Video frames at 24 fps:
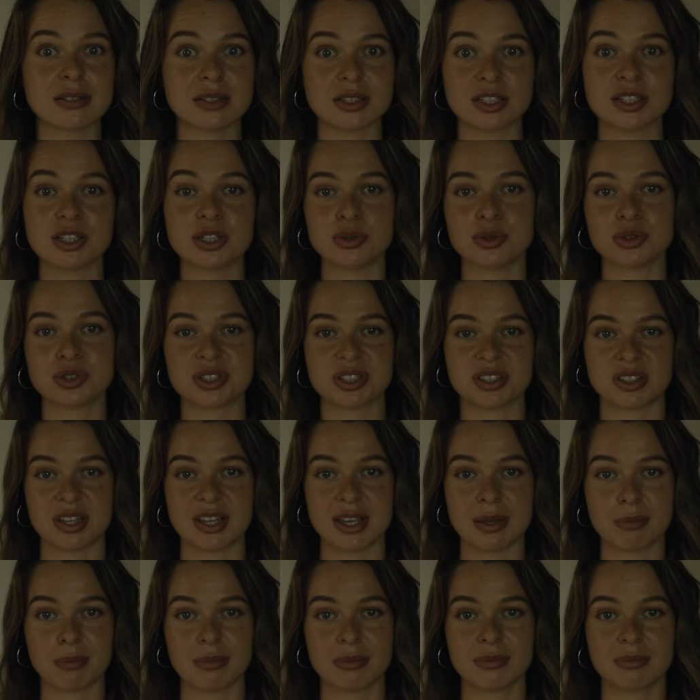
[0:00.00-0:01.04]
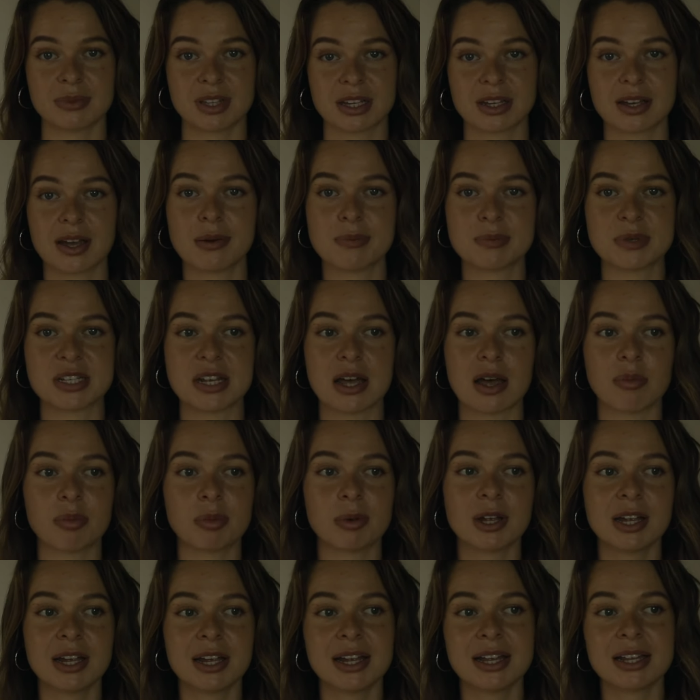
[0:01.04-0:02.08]
a huge theme that comes
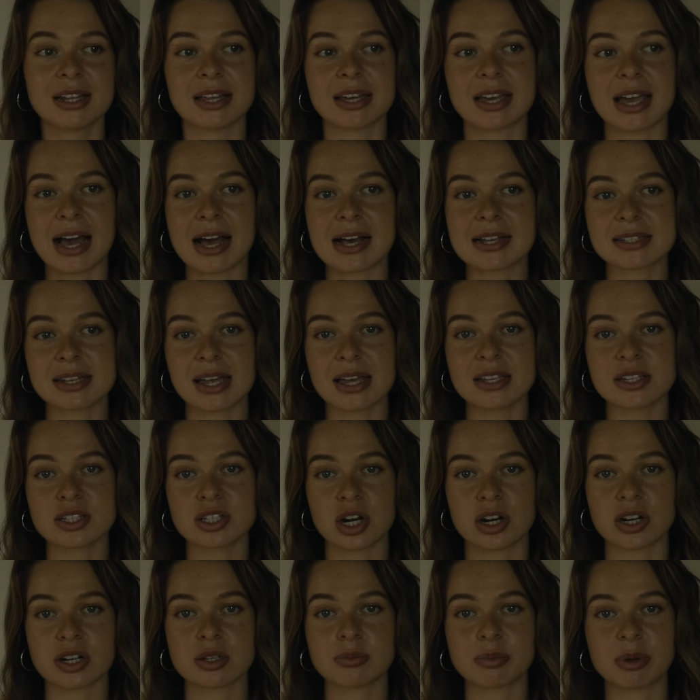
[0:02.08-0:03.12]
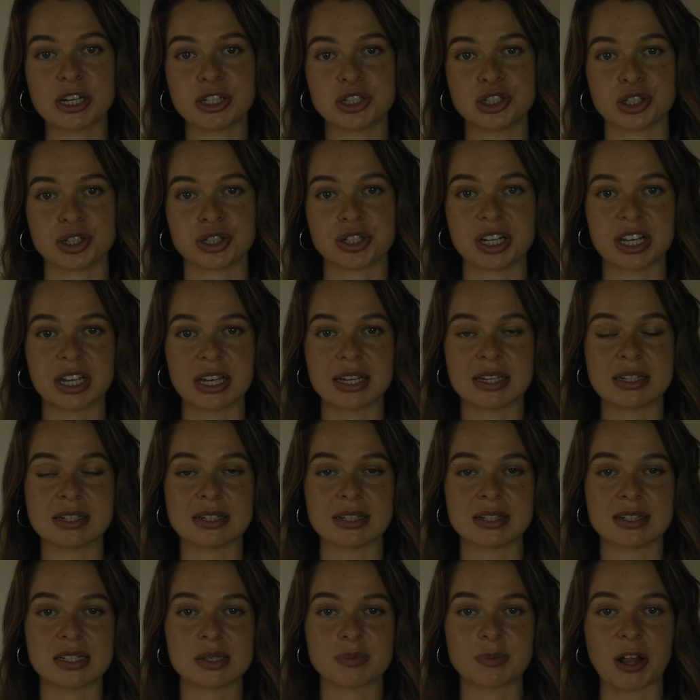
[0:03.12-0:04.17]
up. Like, as I started my journey
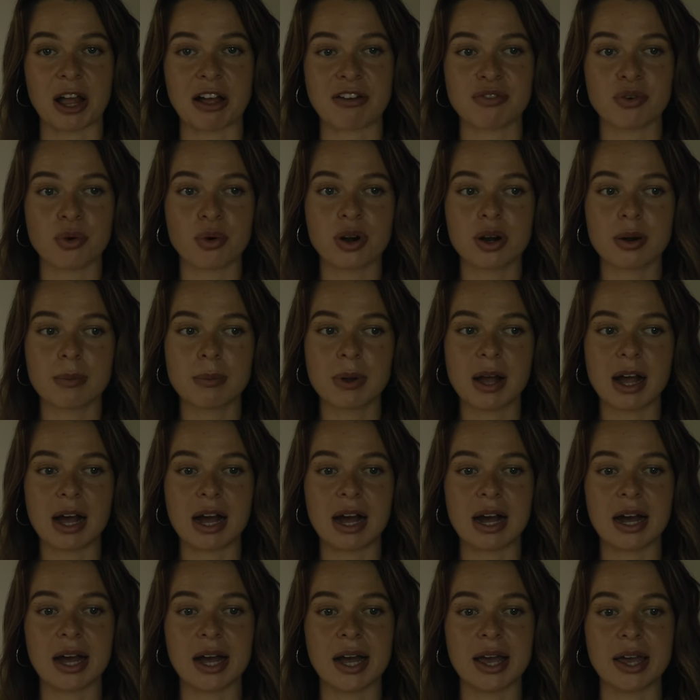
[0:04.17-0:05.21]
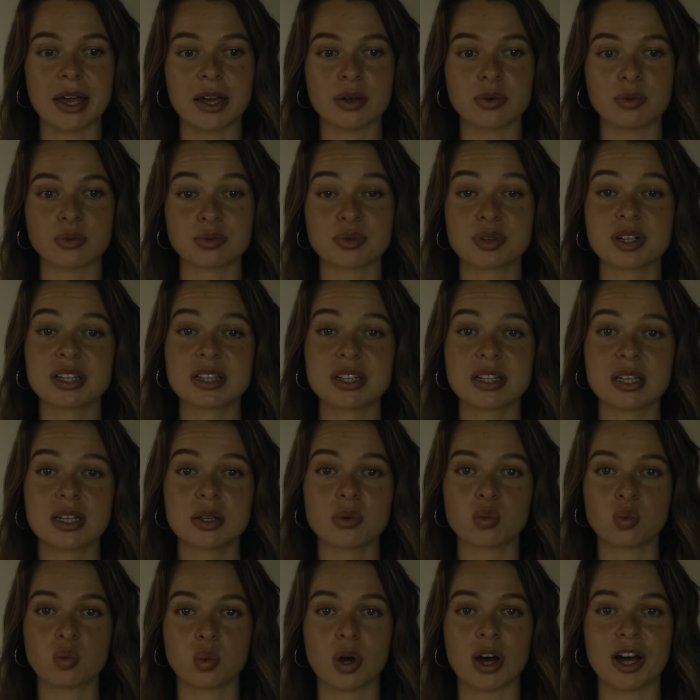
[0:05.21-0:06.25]
into this platform, I
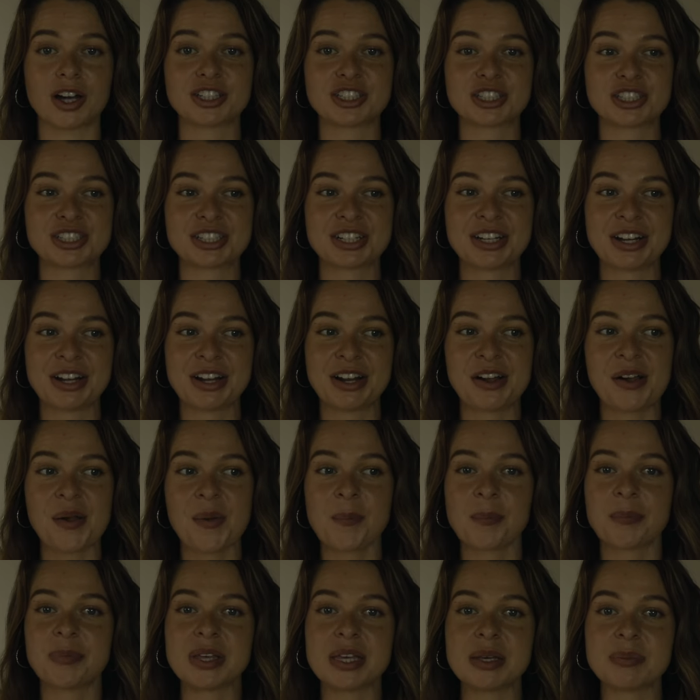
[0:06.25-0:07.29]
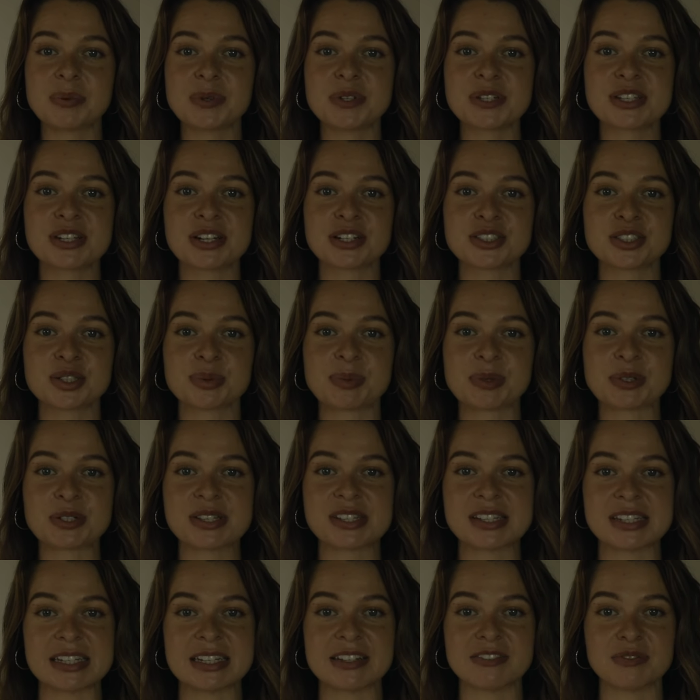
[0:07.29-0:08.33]
really watched people start to
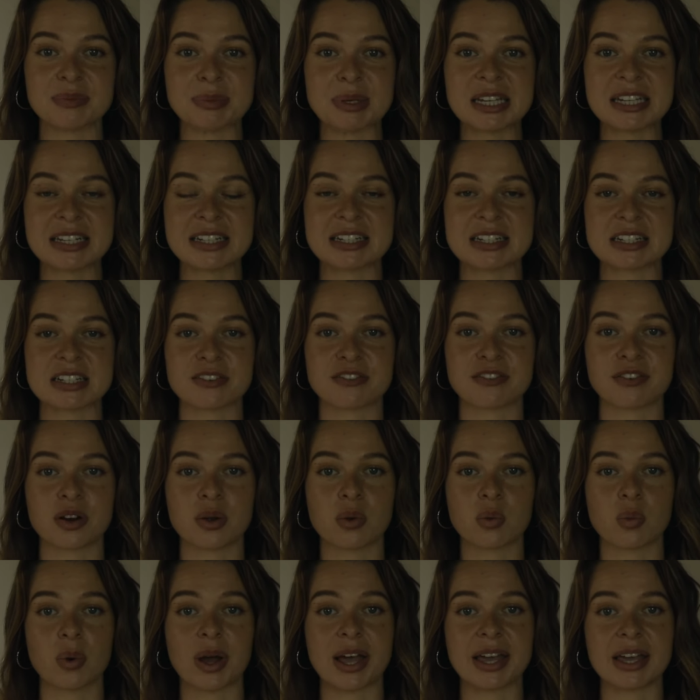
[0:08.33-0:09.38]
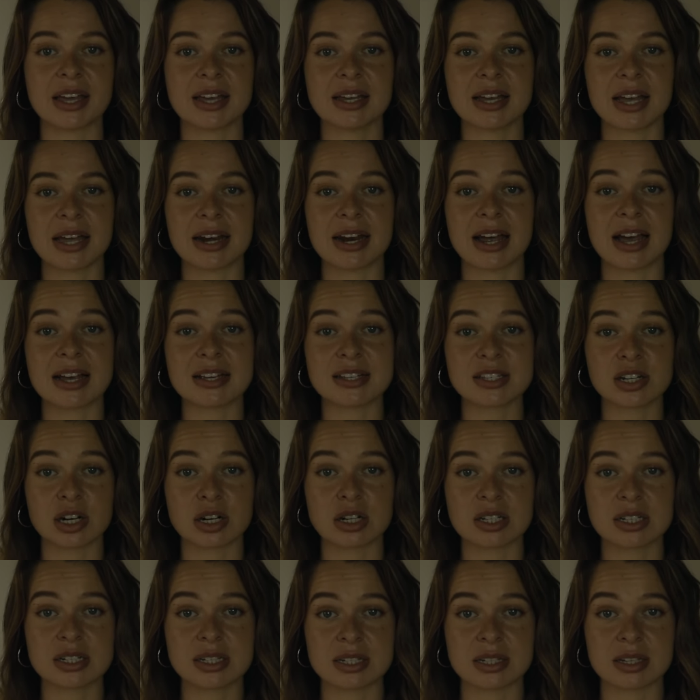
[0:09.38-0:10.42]
perceive me in a different way and I
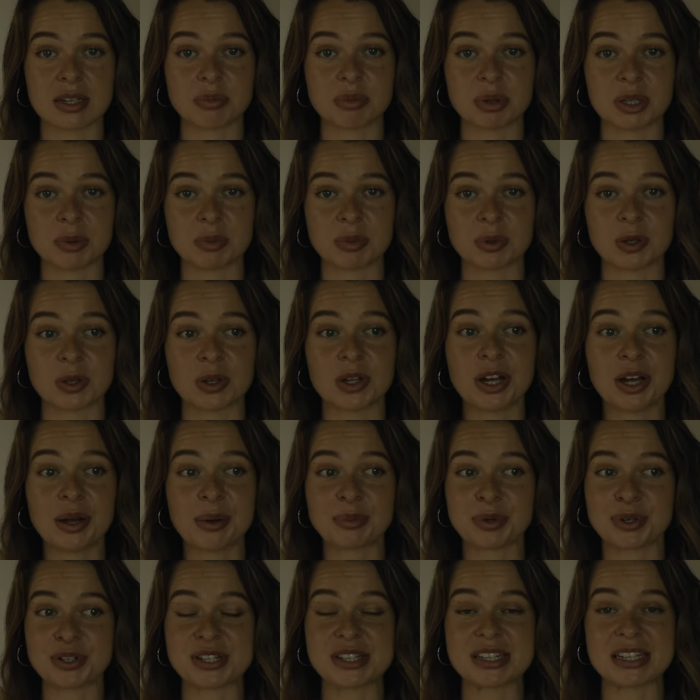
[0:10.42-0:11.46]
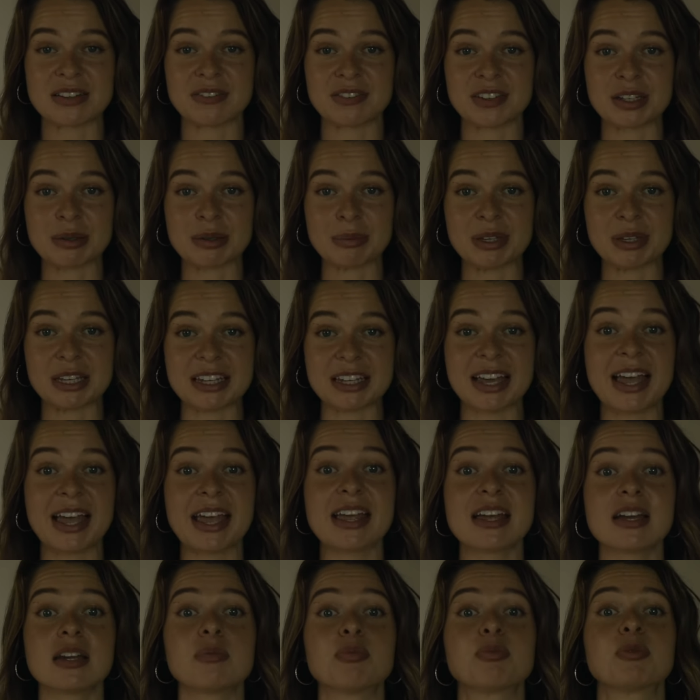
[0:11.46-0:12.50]
started to get people perceiving me
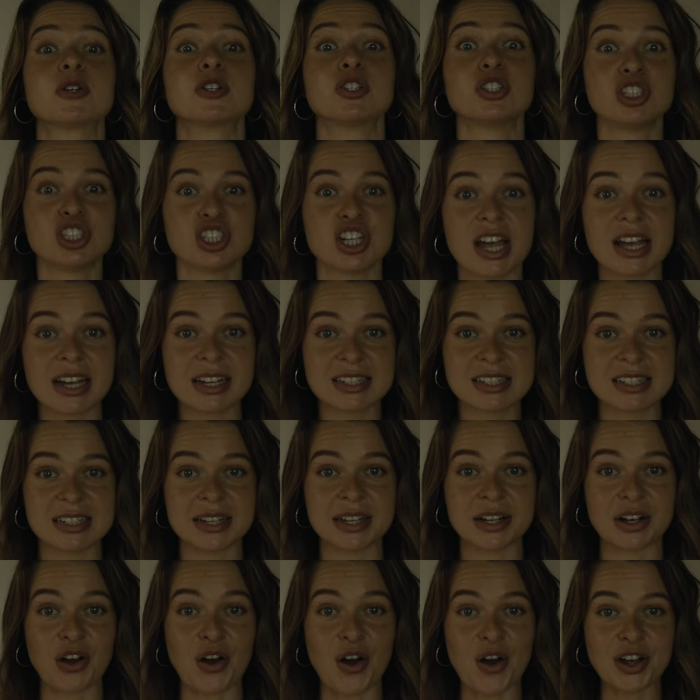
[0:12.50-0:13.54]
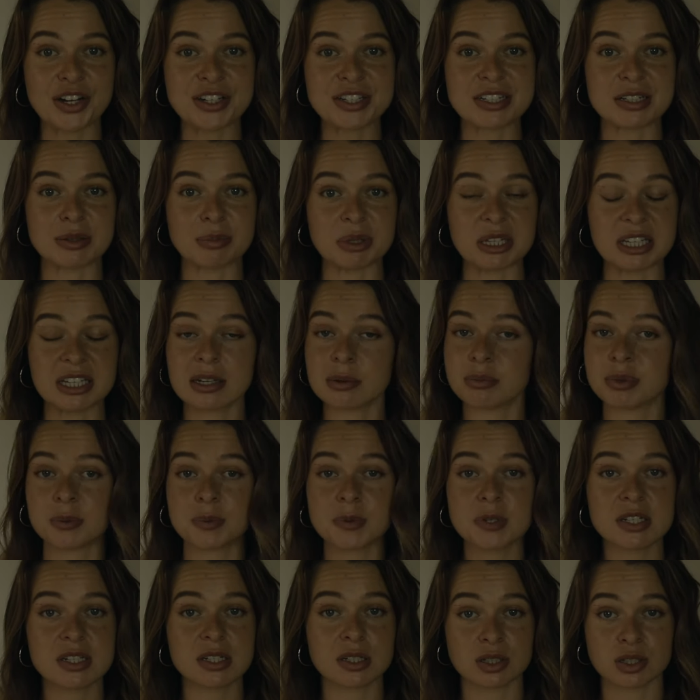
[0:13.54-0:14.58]
and projecting onto me and
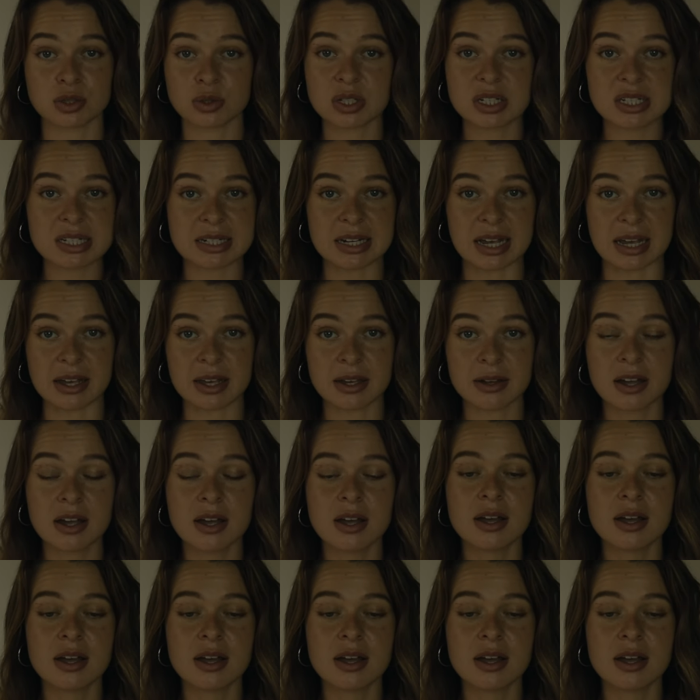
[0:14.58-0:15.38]
people still do it today